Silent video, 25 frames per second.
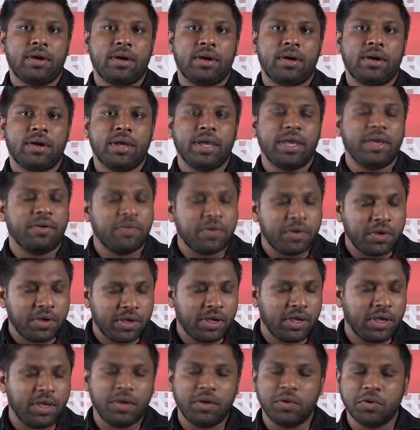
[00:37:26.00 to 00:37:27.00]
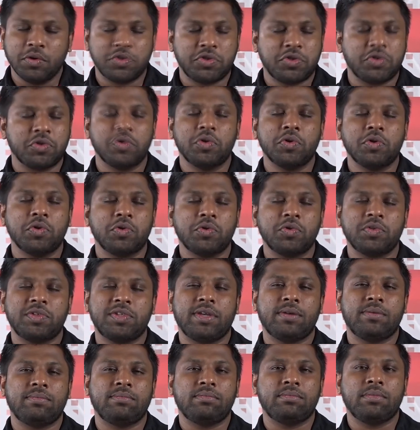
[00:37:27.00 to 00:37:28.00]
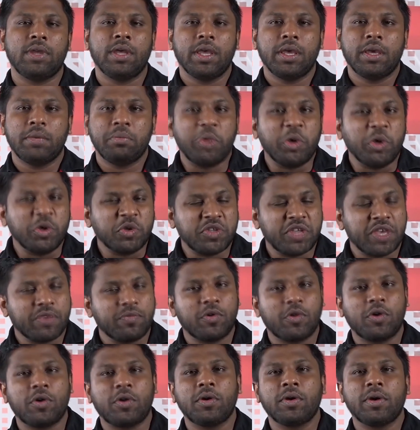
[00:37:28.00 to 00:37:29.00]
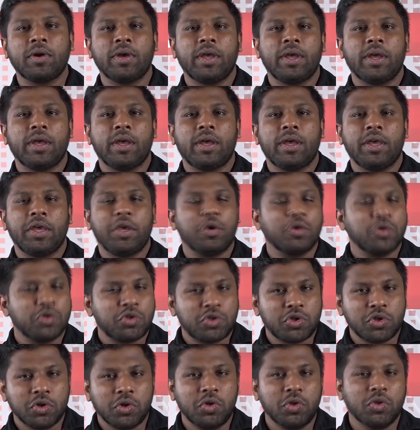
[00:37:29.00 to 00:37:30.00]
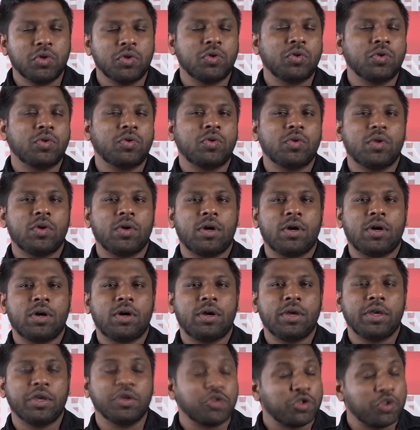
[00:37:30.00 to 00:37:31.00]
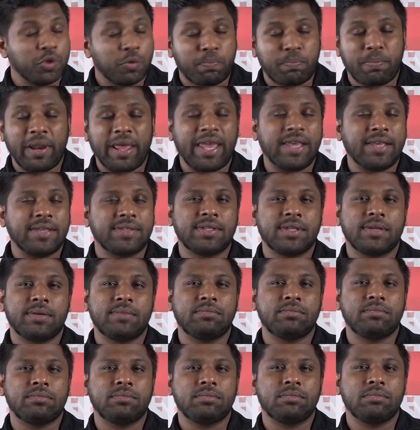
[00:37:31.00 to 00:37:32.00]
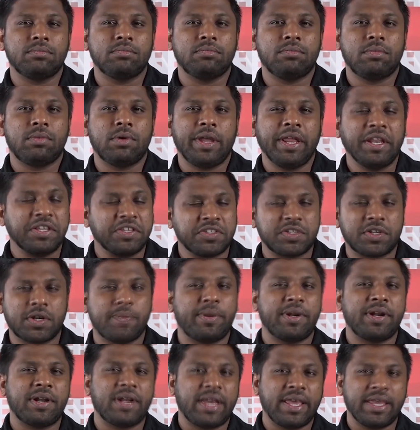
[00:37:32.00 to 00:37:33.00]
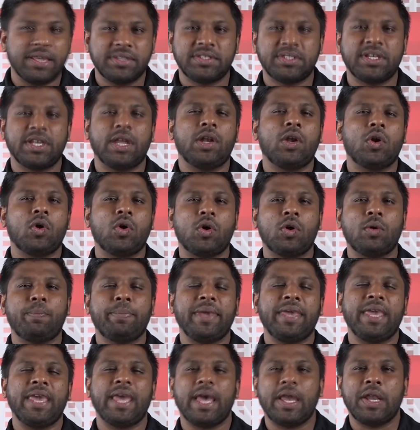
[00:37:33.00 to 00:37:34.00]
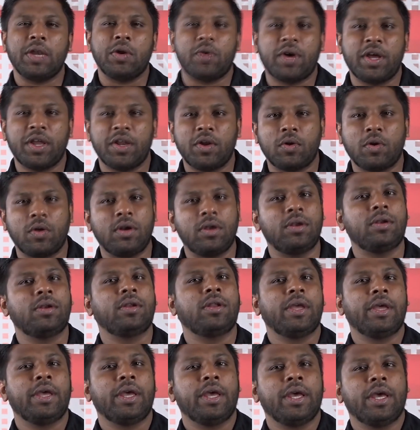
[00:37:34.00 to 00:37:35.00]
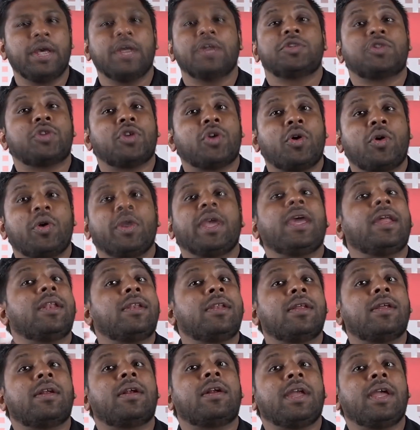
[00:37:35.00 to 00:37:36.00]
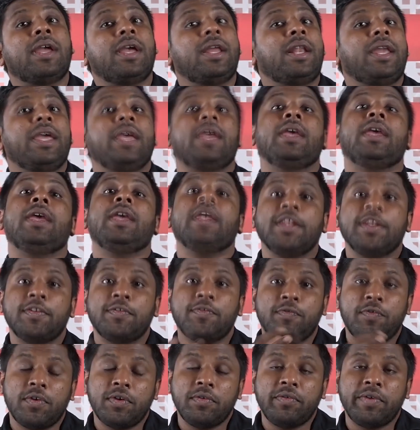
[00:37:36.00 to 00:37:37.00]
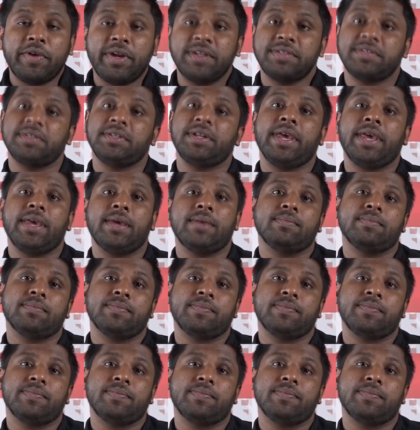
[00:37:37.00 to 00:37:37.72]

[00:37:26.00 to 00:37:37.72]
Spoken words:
He used to do some music work. He used to play some instrument like cello, piano and all. So it really influenced him.